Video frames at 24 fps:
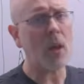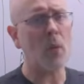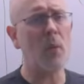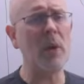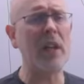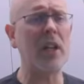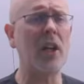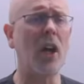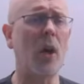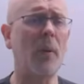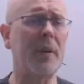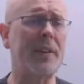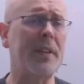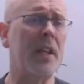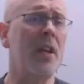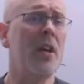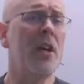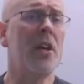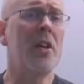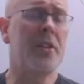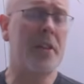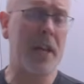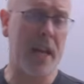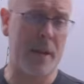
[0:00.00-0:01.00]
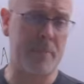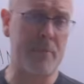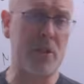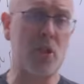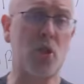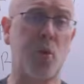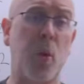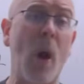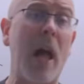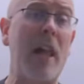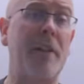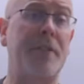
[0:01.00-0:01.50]
we'll go with the
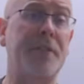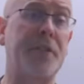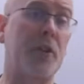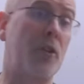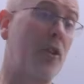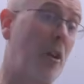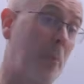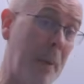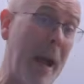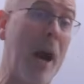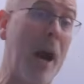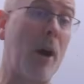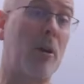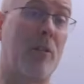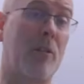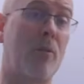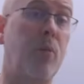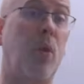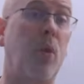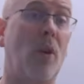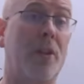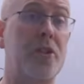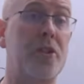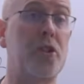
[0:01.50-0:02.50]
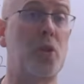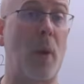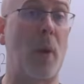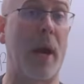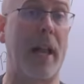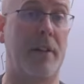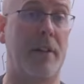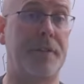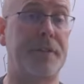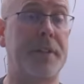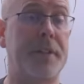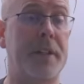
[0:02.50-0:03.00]
12th root, or power of
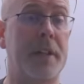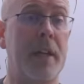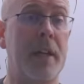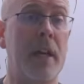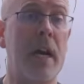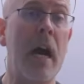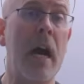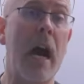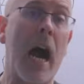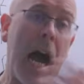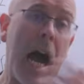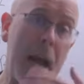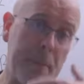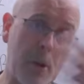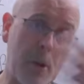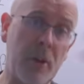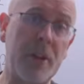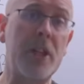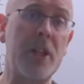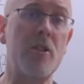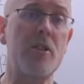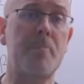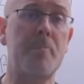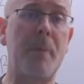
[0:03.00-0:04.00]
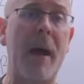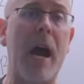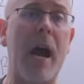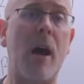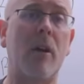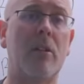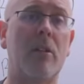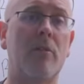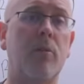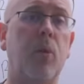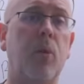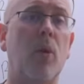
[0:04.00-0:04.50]
1/12. I'm going to use
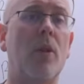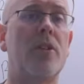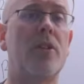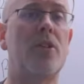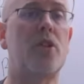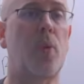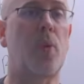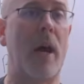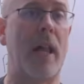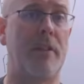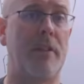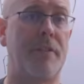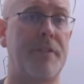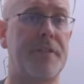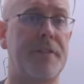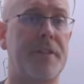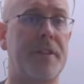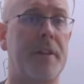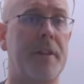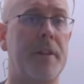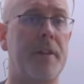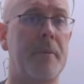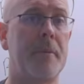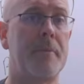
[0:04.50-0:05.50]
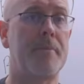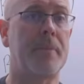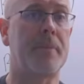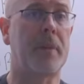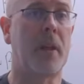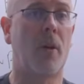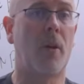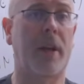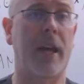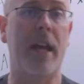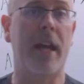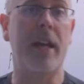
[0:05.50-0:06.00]
power of 1/12.
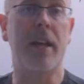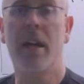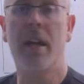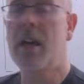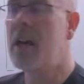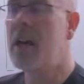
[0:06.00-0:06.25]
Okay,